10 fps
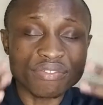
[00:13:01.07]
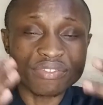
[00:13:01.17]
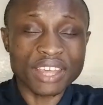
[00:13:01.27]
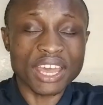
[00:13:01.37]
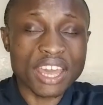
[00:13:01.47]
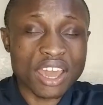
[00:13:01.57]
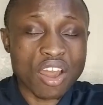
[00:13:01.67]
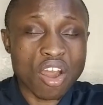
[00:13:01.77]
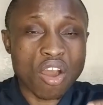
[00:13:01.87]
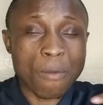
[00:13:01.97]
the
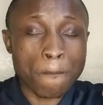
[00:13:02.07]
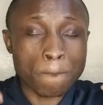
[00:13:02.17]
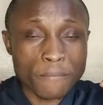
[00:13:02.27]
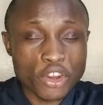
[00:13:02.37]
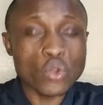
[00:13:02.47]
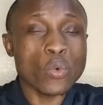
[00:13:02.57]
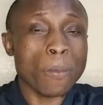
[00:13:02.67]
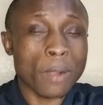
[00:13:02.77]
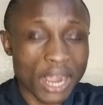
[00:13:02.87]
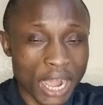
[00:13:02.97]

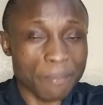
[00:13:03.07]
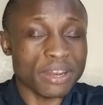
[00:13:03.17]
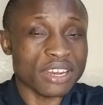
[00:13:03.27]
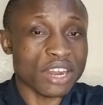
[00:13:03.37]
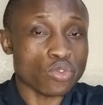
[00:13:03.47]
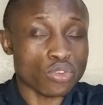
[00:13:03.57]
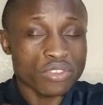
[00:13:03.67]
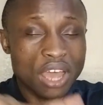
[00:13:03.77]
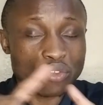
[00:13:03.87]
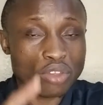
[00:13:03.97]
new cabinet that
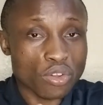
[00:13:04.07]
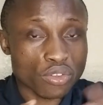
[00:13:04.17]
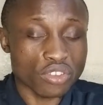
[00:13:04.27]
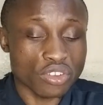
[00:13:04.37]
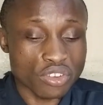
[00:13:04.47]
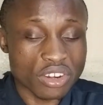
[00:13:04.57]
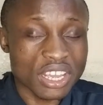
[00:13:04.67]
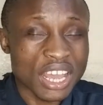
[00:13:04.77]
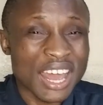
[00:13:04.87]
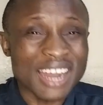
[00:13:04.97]
was actually
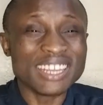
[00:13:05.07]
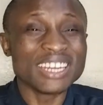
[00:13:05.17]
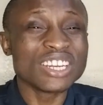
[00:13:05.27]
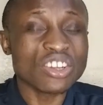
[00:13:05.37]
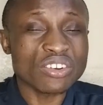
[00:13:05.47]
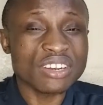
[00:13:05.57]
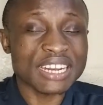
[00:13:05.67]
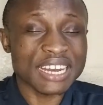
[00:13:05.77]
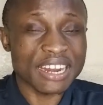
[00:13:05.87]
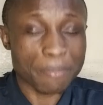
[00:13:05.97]
constituted did not
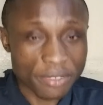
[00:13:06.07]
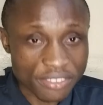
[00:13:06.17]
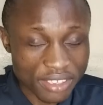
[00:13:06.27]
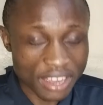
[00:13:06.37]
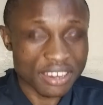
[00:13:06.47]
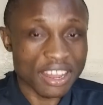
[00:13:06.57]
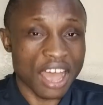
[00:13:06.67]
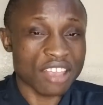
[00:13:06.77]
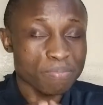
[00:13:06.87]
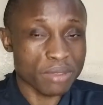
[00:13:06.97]
really represent
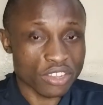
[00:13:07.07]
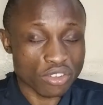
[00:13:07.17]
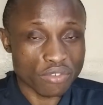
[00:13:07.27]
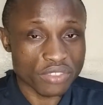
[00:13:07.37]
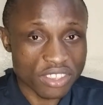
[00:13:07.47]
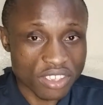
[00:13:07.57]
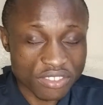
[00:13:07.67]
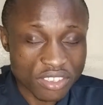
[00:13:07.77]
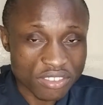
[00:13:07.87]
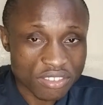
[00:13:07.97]
the aspiration of the
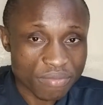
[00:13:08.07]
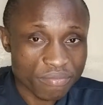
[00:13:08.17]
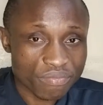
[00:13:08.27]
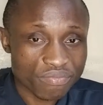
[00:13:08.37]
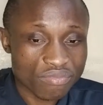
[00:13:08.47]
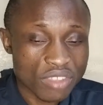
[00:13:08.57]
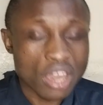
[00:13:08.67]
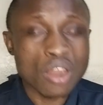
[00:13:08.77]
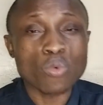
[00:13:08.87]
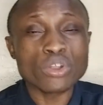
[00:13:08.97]
Gen Zs.
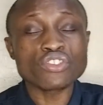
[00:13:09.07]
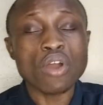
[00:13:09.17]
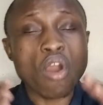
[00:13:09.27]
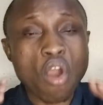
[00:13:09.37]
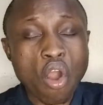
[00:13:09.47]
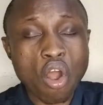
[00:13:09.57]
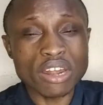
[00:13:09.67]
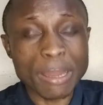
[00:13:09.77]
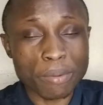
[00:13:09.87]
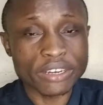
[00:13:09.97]
We saw
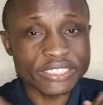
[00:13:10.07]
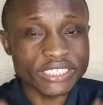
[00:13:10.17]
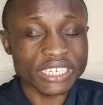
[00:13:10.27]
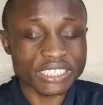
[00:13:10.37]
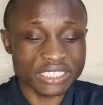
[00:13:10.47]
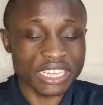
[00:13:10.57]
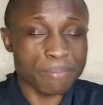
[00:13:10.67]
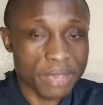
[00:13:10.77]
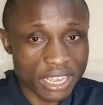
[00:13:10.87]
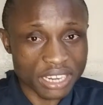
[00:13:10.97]
older politicians still
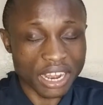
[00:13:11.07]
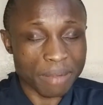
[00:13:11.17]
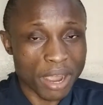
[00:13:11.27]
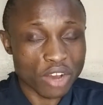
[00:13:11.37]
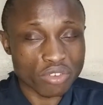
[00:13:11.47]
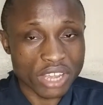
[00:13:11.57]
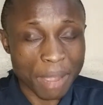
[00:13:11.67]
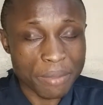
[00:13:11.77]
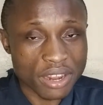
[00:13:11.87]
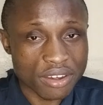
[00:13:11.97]
being returned back to the
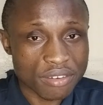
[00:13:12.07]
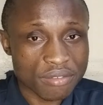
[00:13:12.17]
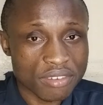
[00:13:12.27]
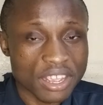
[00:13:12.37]
cabinet.